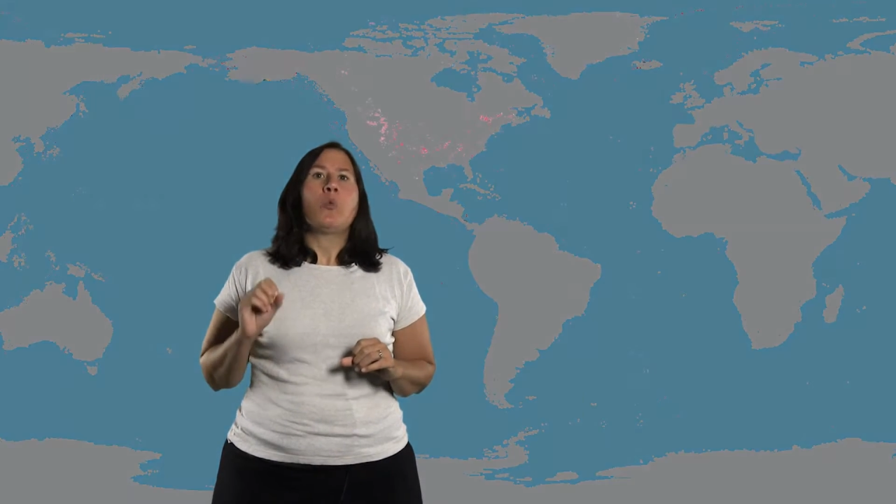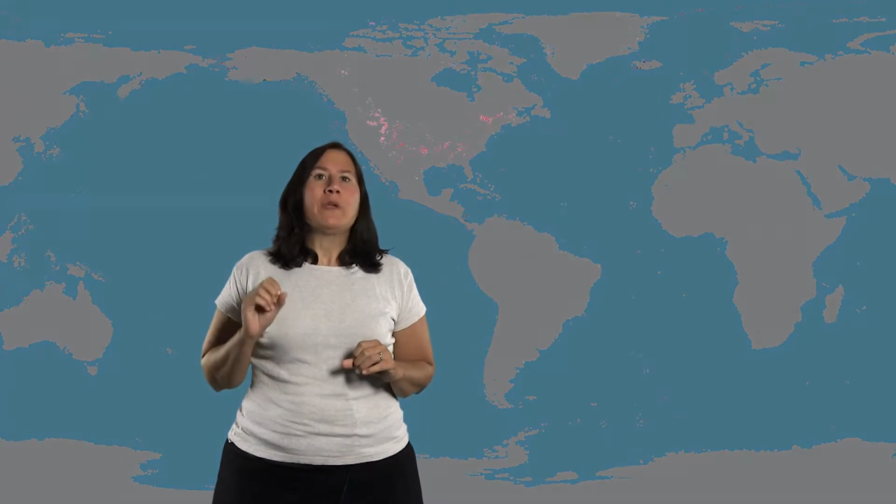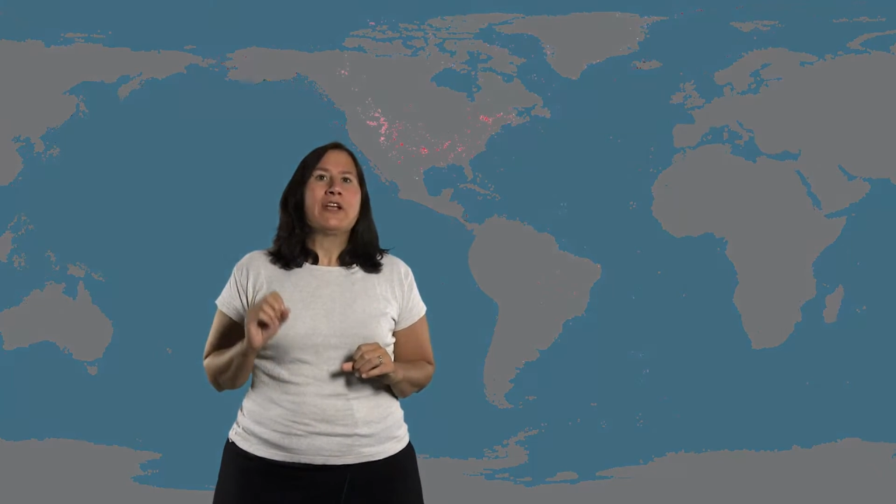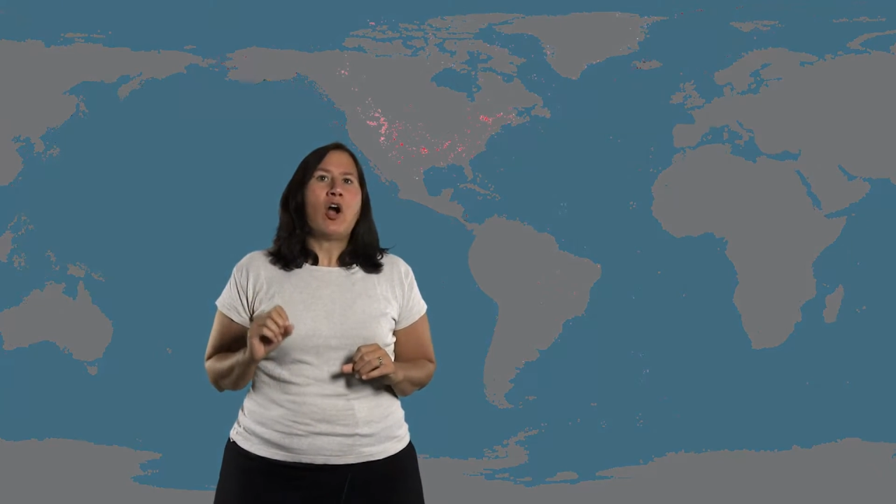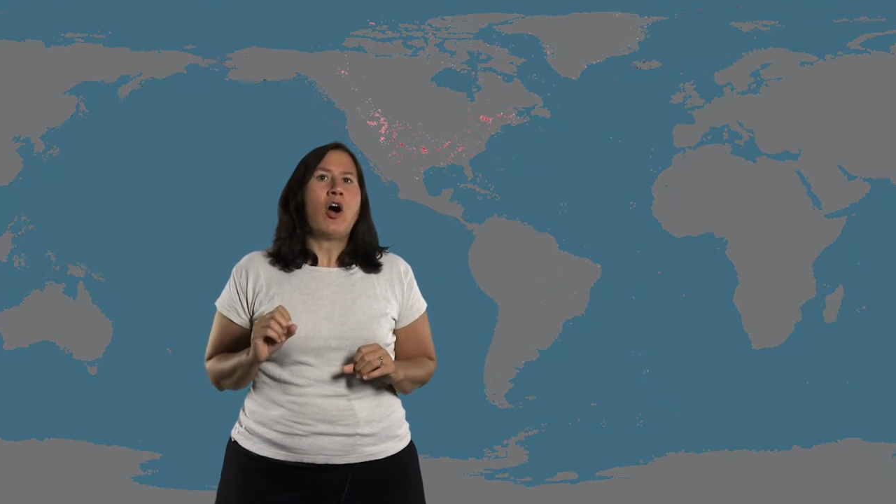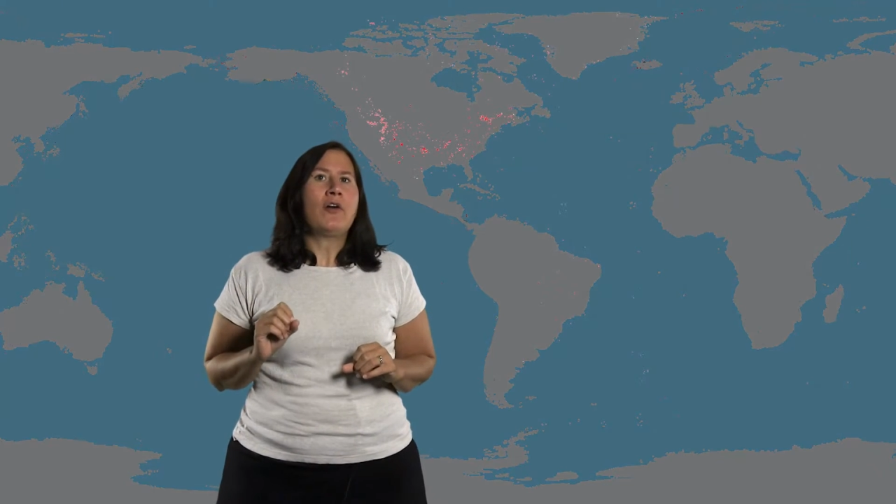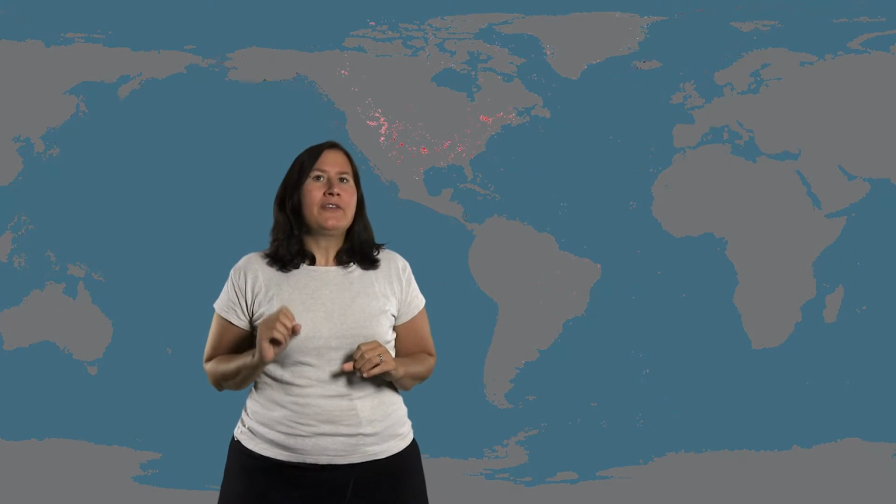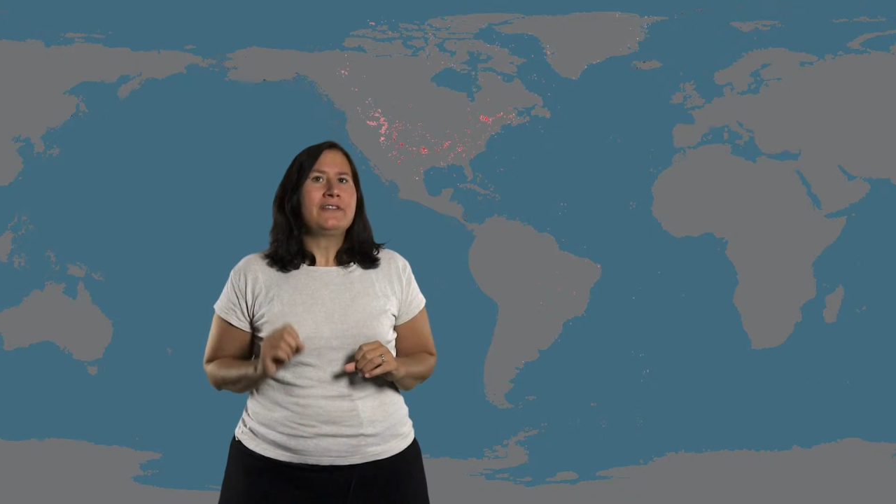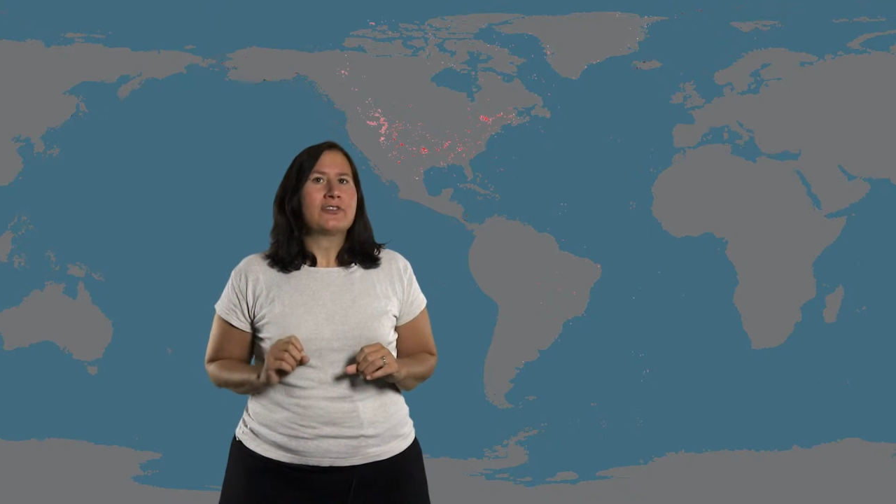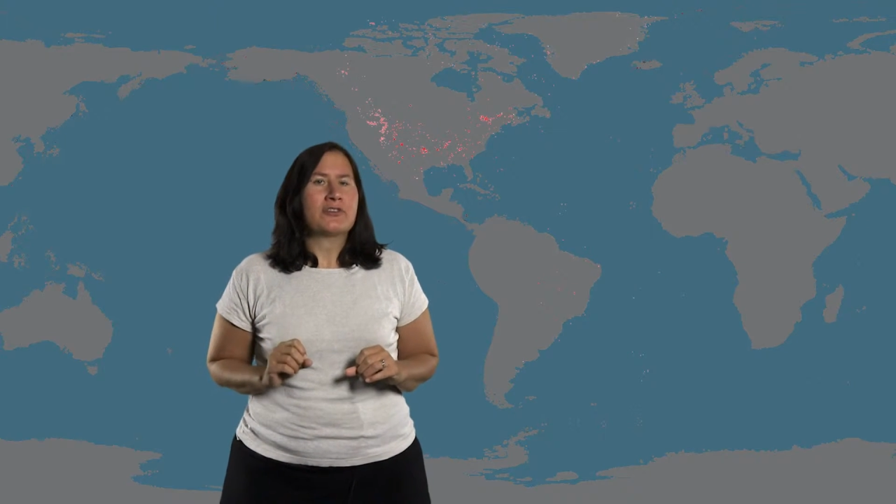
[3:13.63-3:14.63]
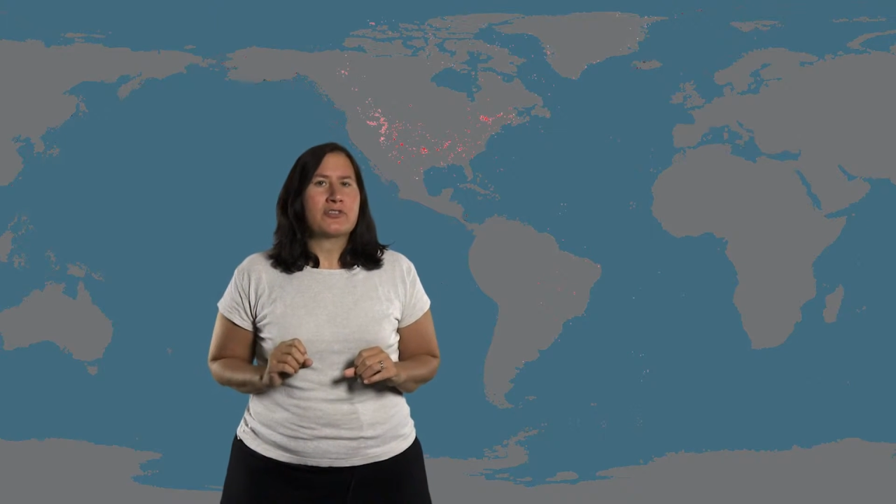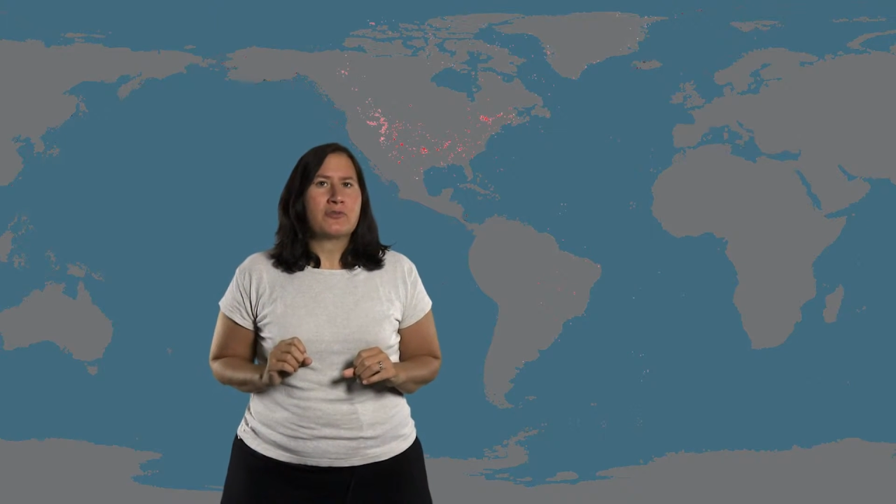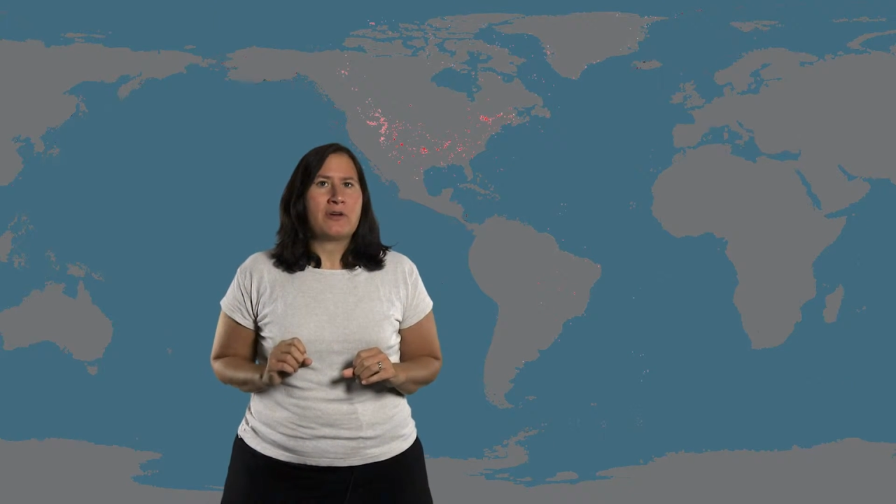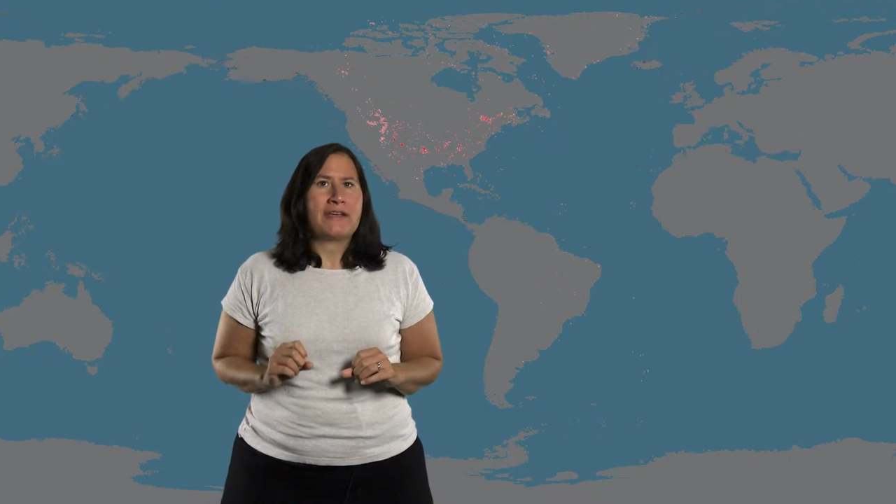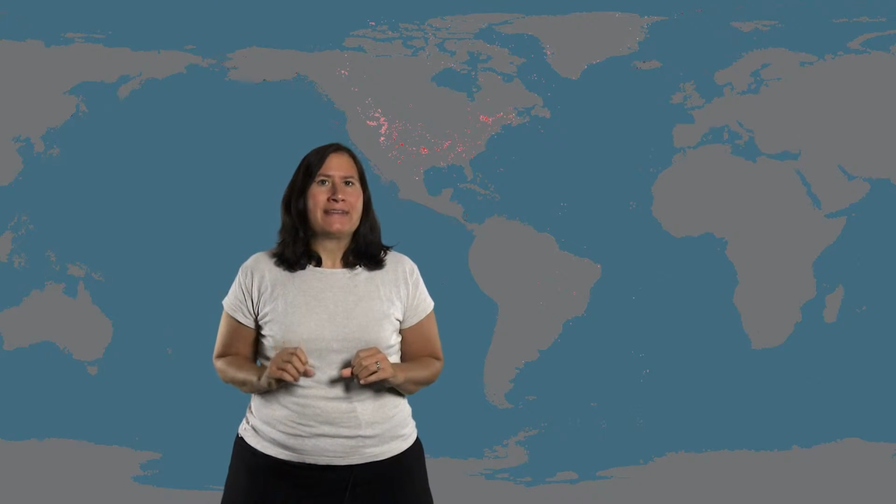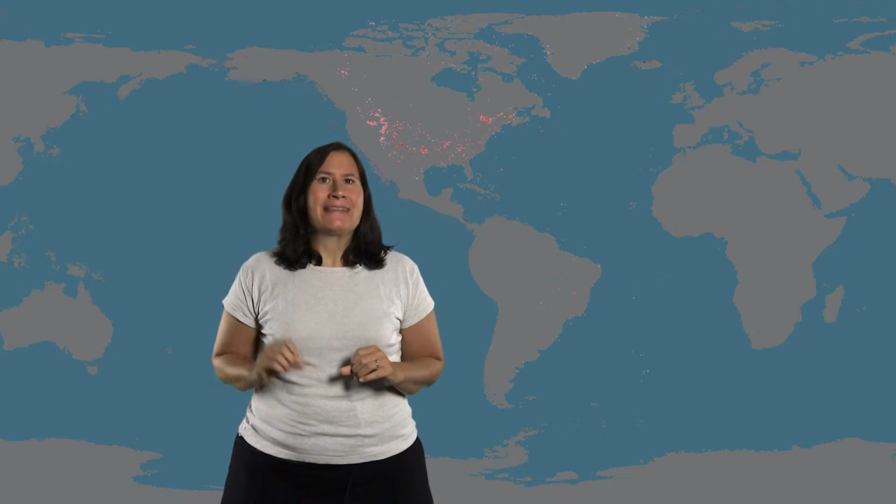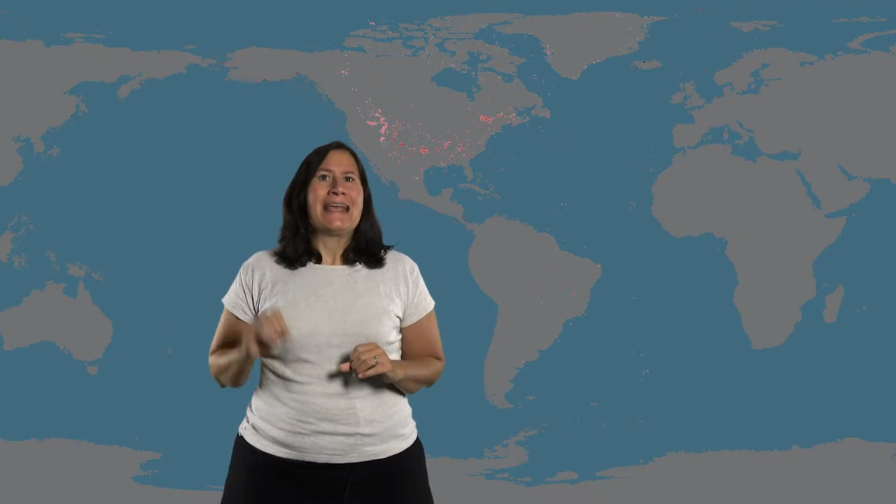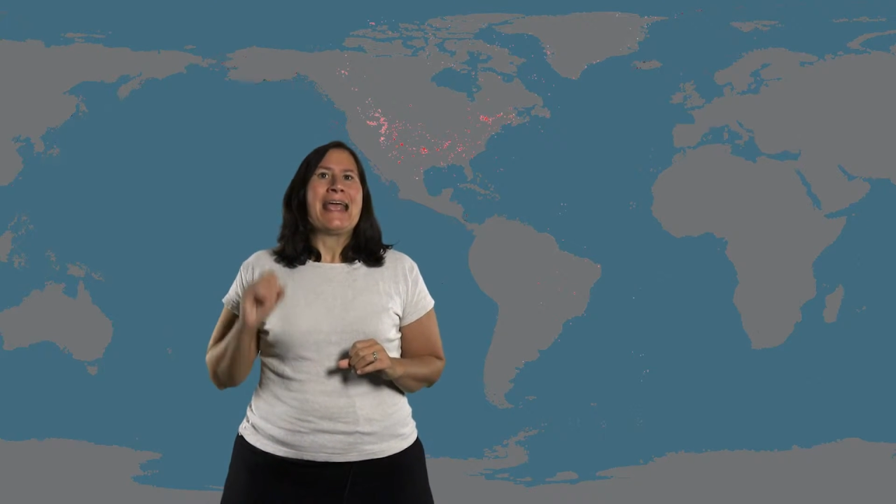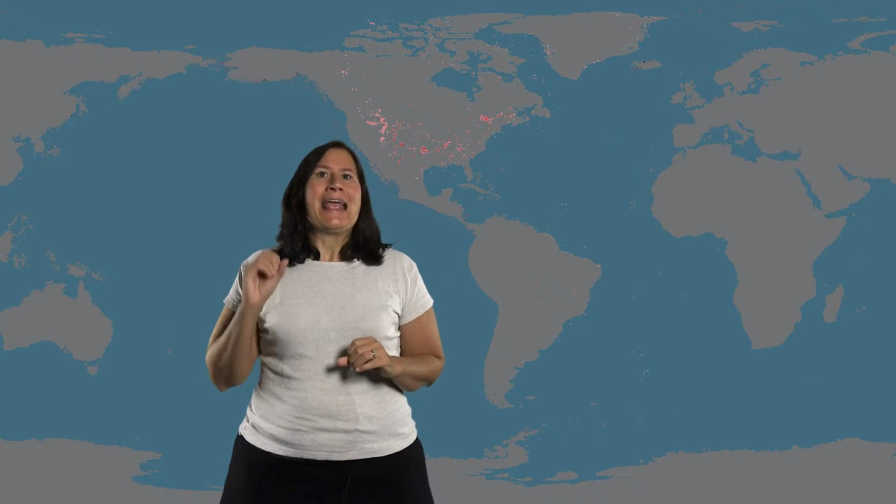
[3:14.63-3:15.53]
We call these earthquakes